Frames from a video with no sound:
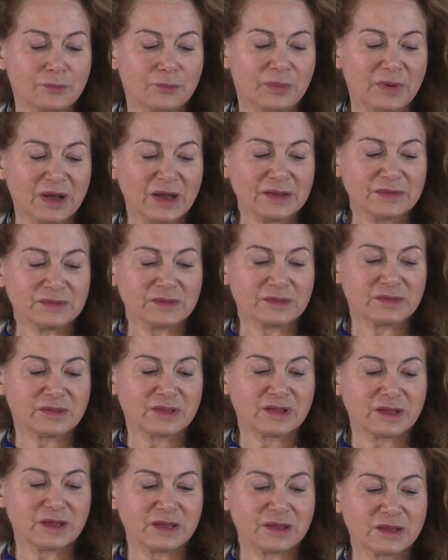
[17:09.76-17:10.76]
But
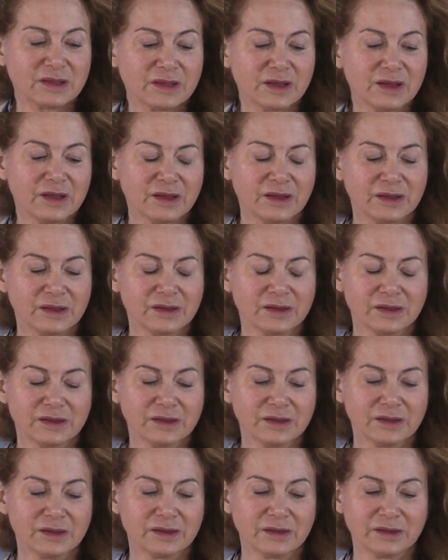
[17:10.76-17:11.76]
the
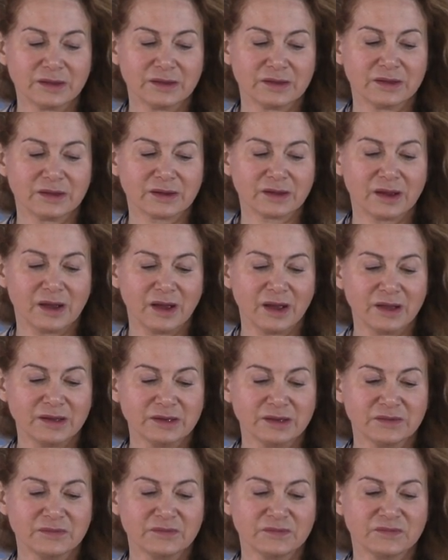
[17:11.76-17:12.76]

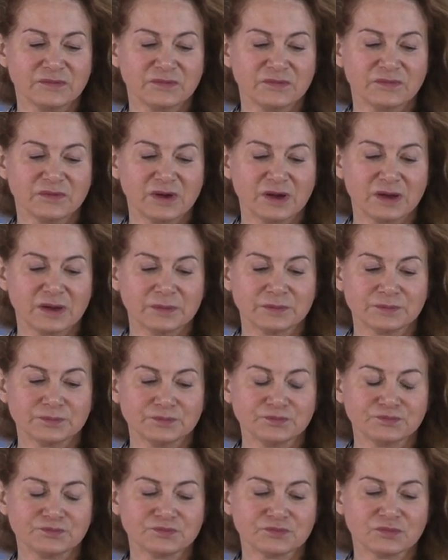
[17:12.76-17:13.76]
kind of
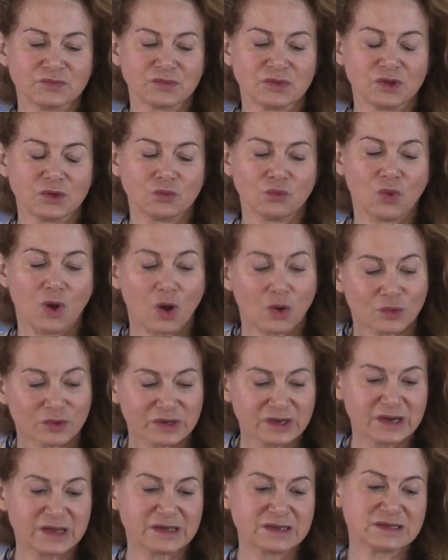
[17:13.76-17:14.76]
the
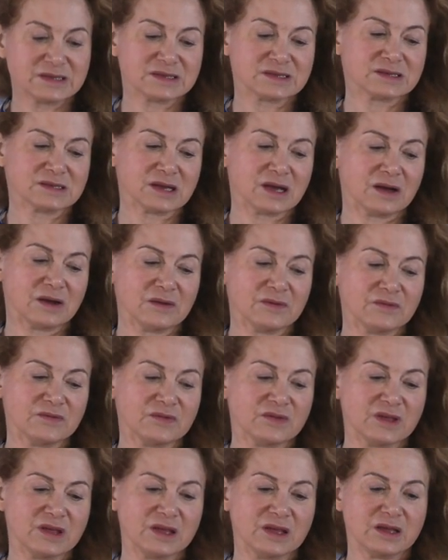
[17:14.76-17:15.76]
wokeness
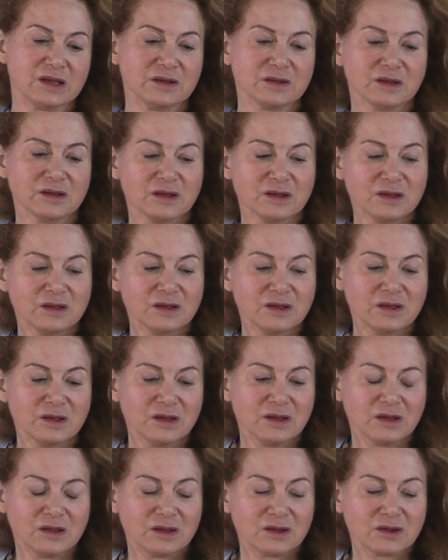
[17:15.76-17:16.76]
of the
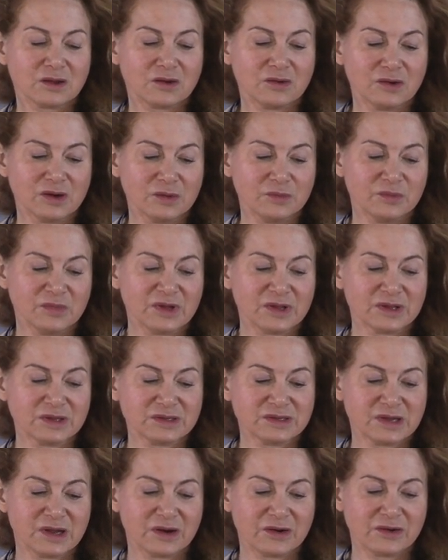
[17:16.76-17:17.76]
current
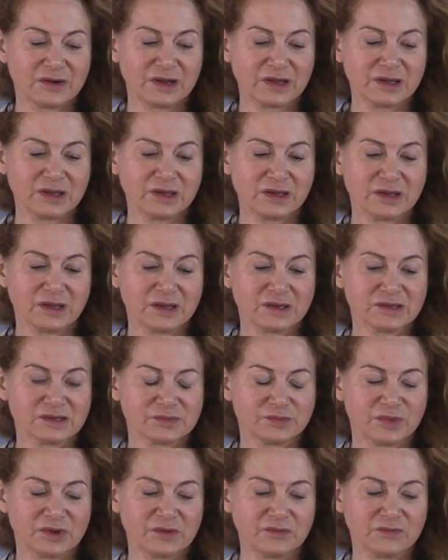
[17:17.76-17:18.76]
military has
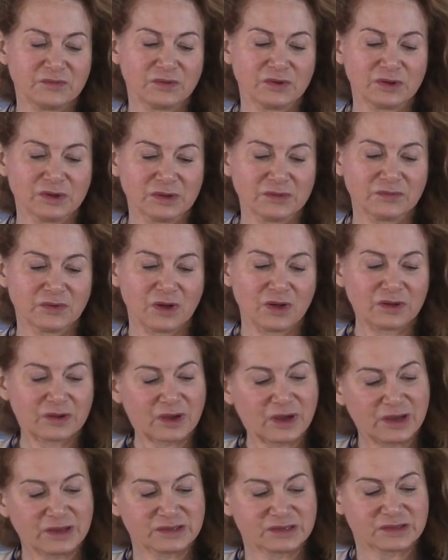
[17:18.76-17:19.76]
been full of all
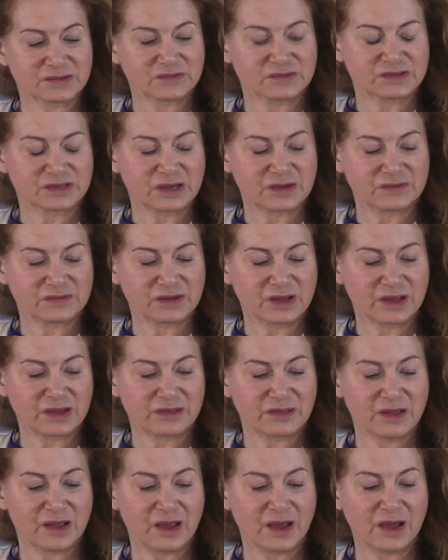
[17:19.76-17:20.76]
kinds of stuff
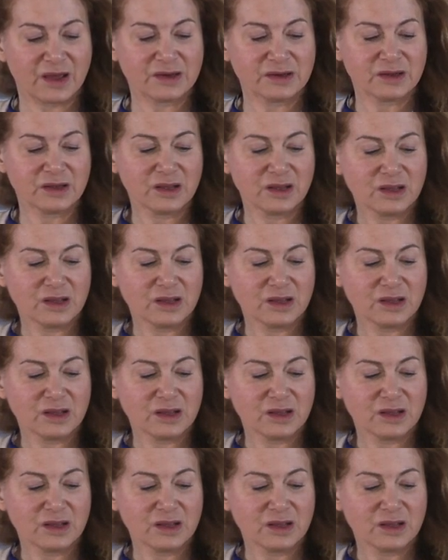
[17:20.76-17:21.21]
like that.